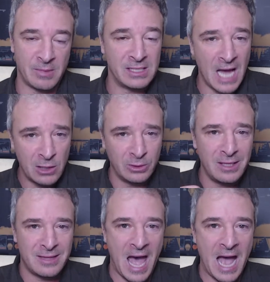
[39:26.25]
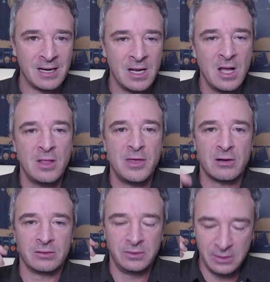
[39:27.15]
And not only that,
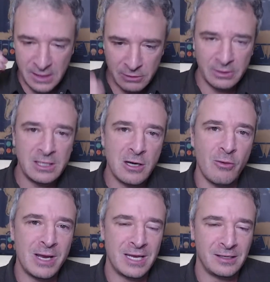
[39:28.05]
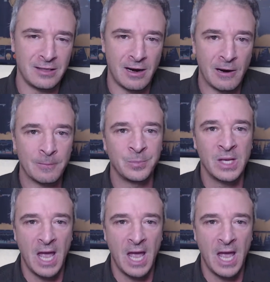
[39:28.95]
they're literally going in there